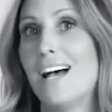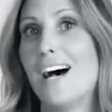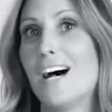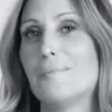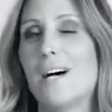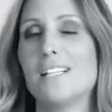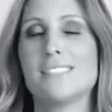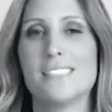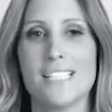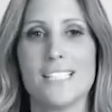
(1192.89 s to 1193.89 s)
even as she
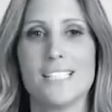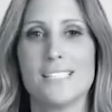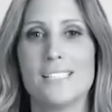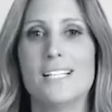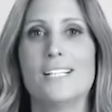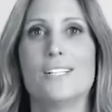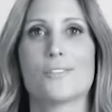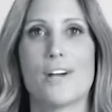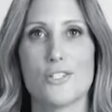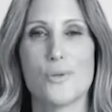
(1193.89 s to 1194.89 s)
moved on from the
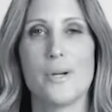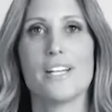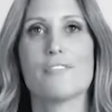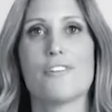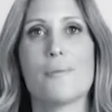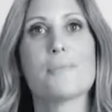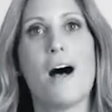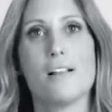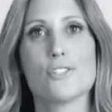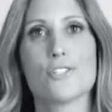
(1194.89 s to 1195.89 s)
chaos of the Trump
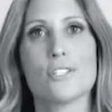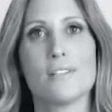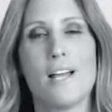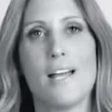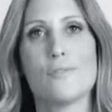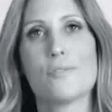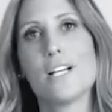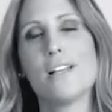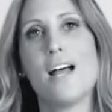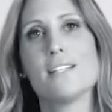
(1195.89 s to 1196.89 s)
administration.
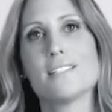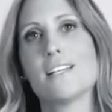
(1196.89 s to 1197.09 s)
The